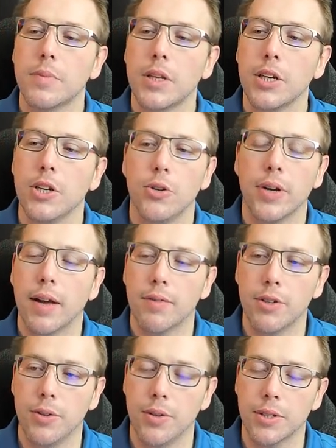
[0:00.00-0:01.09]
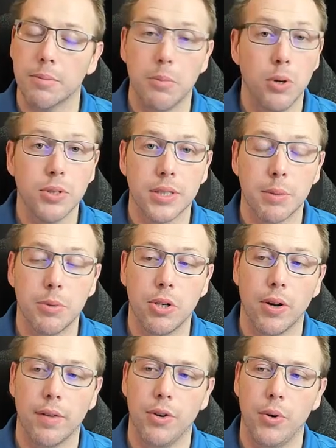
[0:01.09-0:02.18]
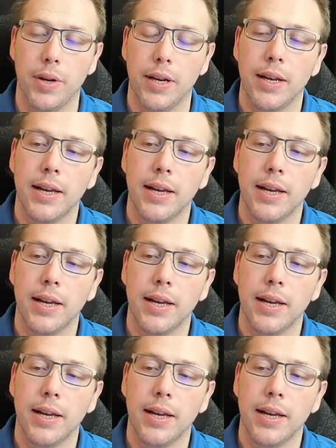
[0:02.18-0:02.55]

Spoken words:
You don't have to do this. Most of the time, you don't have to do it.